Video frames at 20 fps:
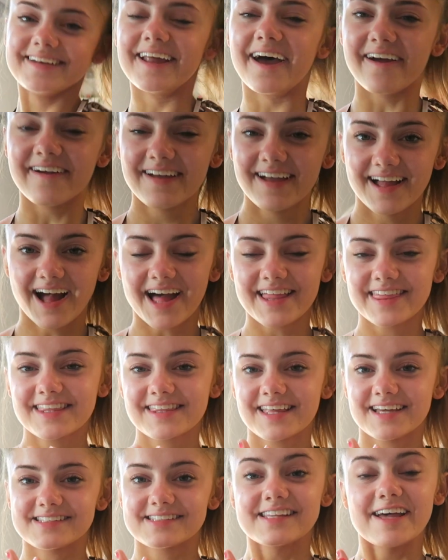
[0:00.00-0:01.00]
No, I
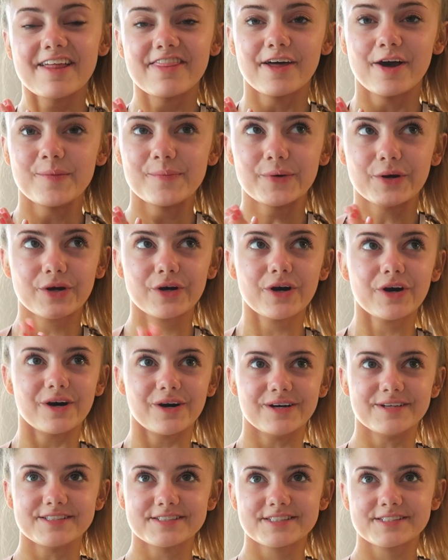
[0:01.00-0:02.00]
think that's it though,
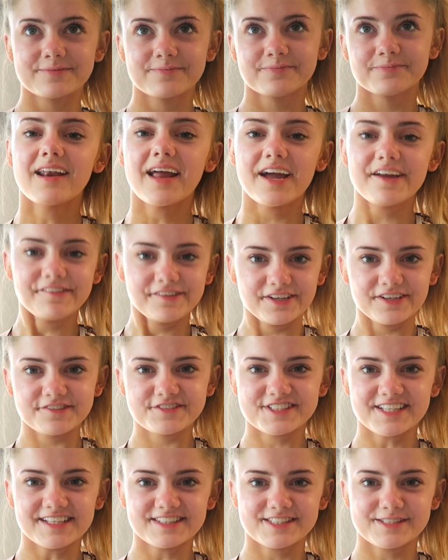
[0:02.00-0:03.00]
because like, if you'd
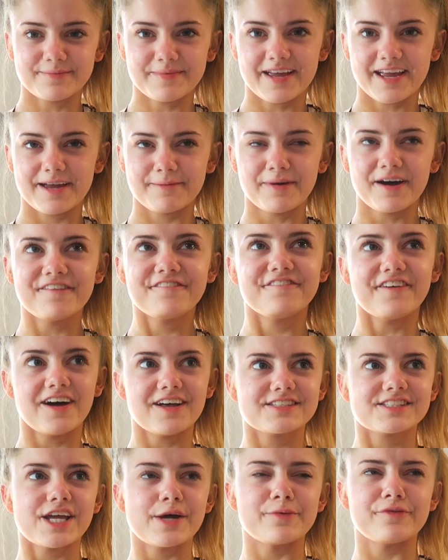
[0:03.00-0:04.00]
have said to me in my
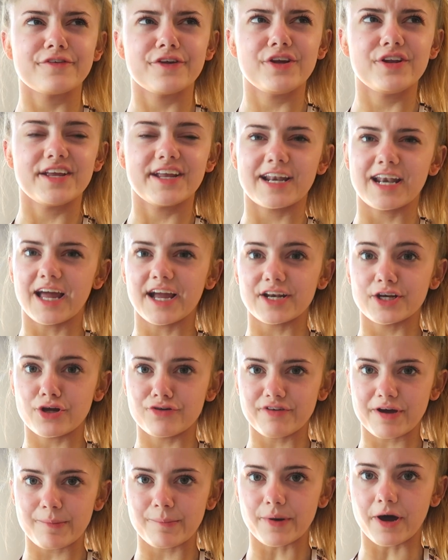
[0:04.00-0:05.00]
first term of uni in like
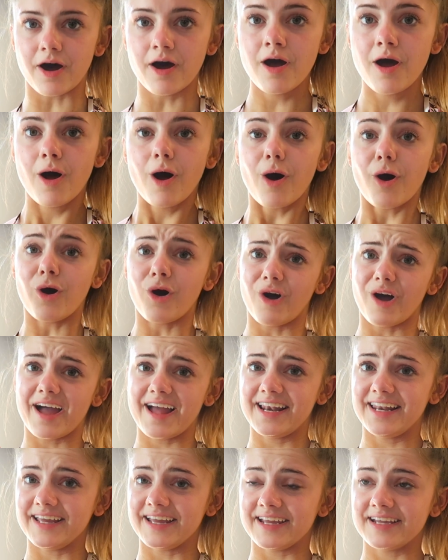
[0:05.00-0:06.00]
November, oh,
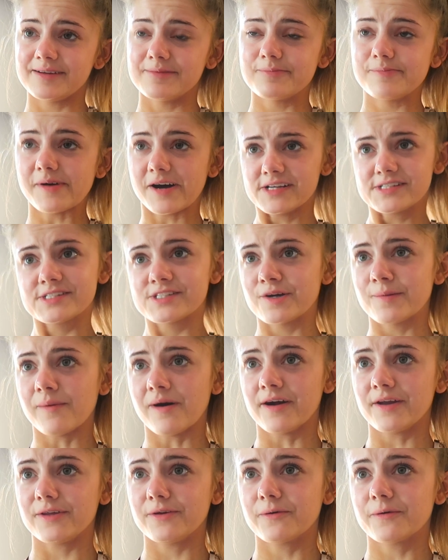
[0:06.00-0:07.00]
Ellie, by
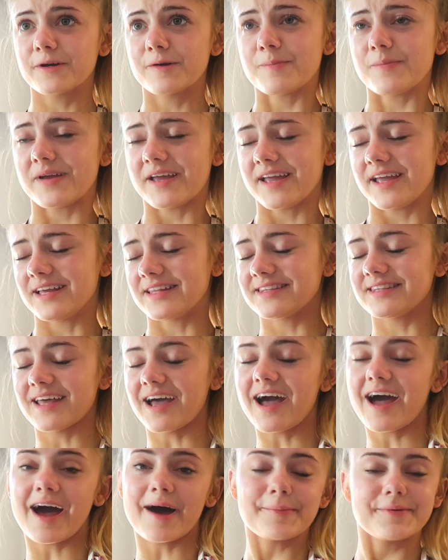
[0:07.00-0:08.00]
summer, you're gonna be
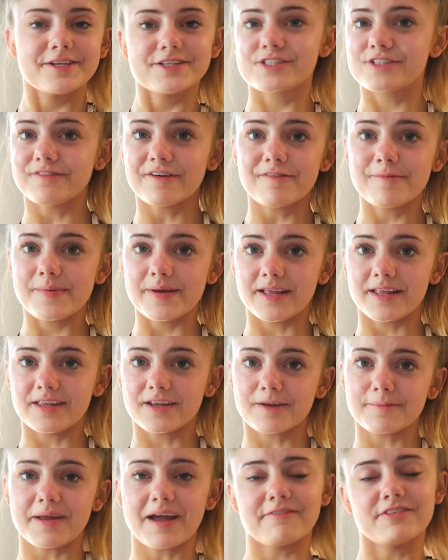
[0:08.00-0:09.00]
happiest you've ever been.
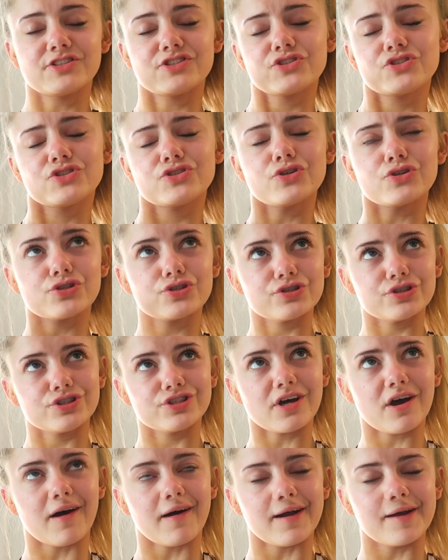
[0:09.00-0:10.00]
You're gonna be having such a good
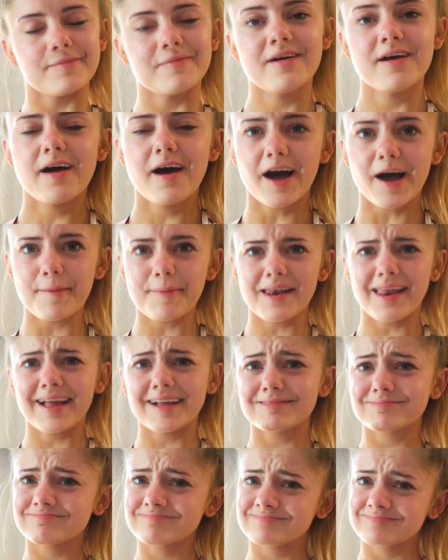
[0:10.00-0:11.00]
time. I'd be
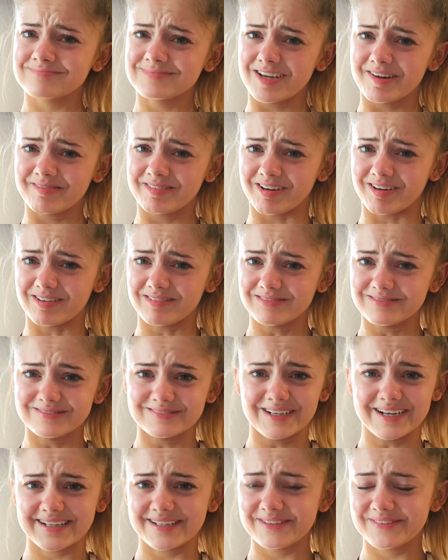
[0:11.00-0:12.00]
like, no, I'm not.
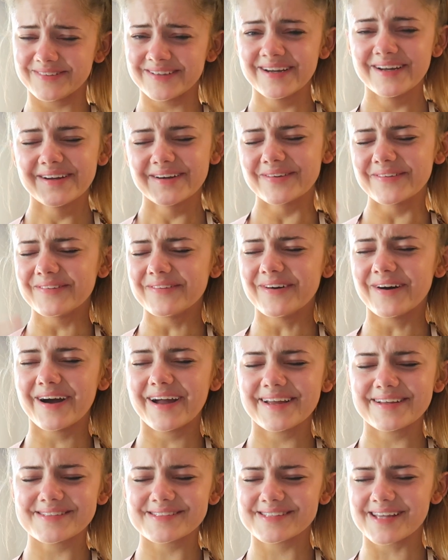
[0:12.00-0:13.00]
Why are
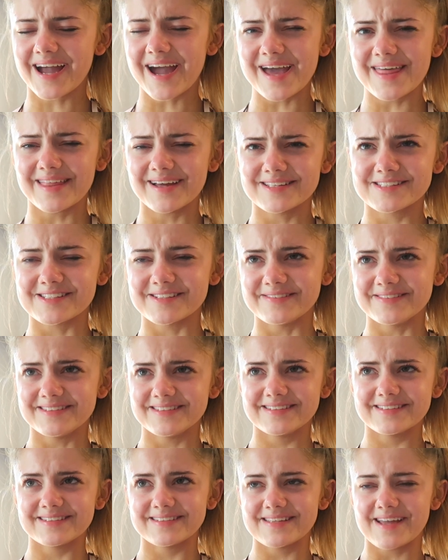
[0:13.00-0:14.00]
you saying that to me?
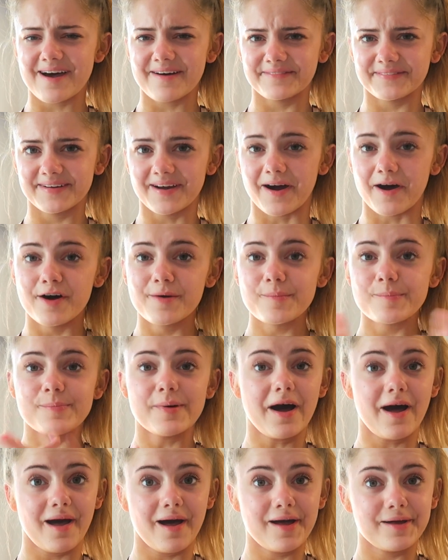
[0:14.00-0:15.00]
No, I'm not.
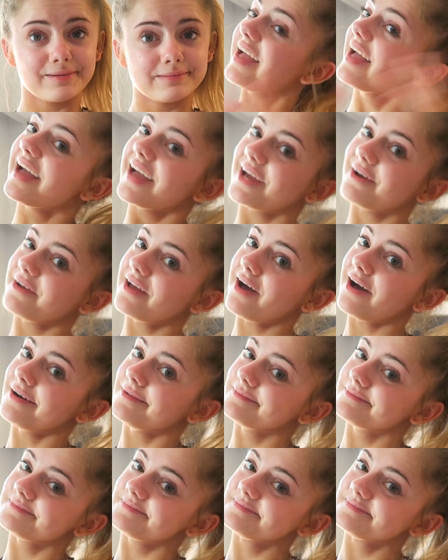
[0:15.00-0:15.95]
But here we are.